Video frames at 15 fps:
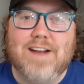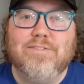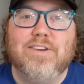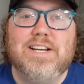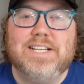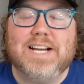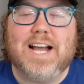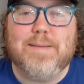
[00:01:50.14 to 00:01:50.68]

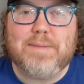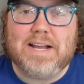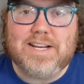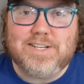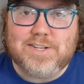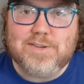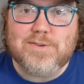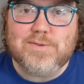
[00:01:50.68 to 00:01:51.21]
Every time
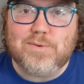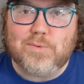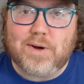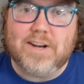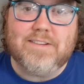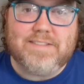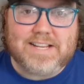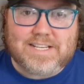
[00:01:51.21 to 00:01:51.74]
I do
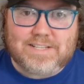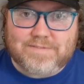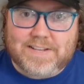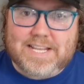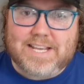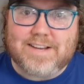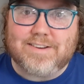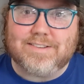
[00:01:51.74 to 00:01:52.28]
one of these
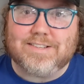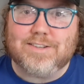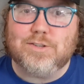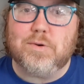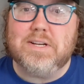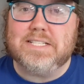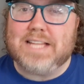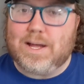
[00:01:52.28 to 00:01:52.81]
videos, there's
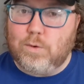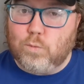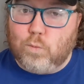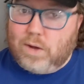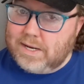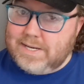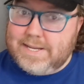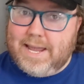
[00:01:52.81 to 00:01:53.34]
always that
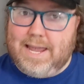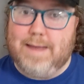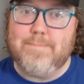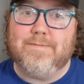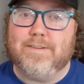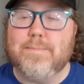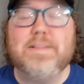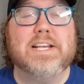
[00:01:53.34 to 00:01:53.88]
one
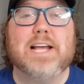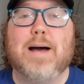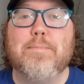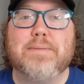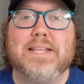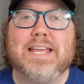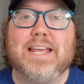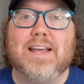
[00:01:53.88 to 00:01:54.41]
game from the
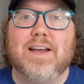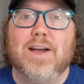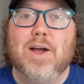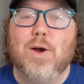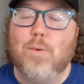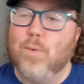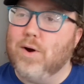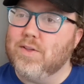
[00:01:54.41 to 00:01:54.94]
company
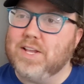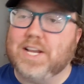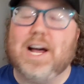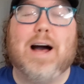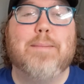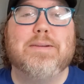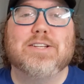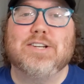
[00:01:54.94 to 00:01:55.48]
where the
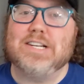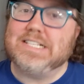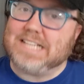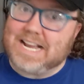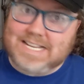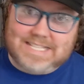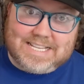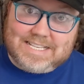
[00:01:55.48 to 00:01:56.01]
comments are just
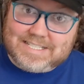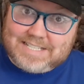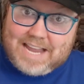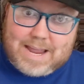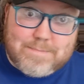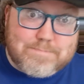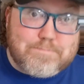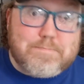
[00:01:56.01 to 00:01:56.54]
like, this
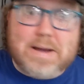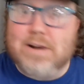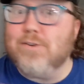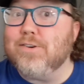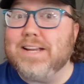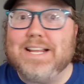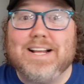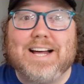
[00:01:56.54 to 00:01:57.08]
game
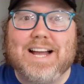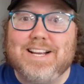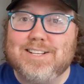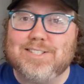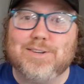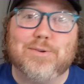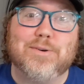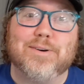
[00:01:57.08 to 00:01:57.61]
better get a high
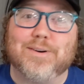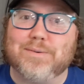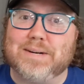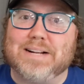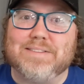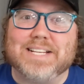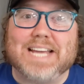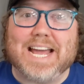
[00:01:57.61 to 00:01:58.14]
score, or
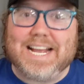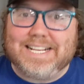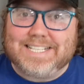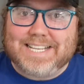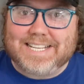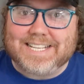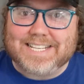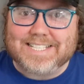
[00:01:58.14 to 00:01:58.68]
whatever the
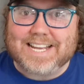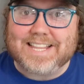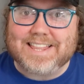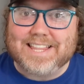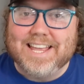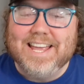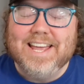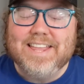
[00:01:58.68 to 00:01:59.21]
case is.
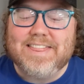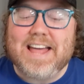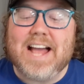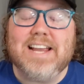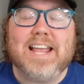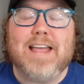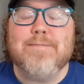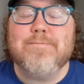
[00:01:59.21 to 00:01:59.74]
And
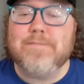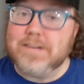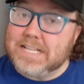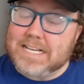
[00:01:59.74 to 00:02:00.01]
that game for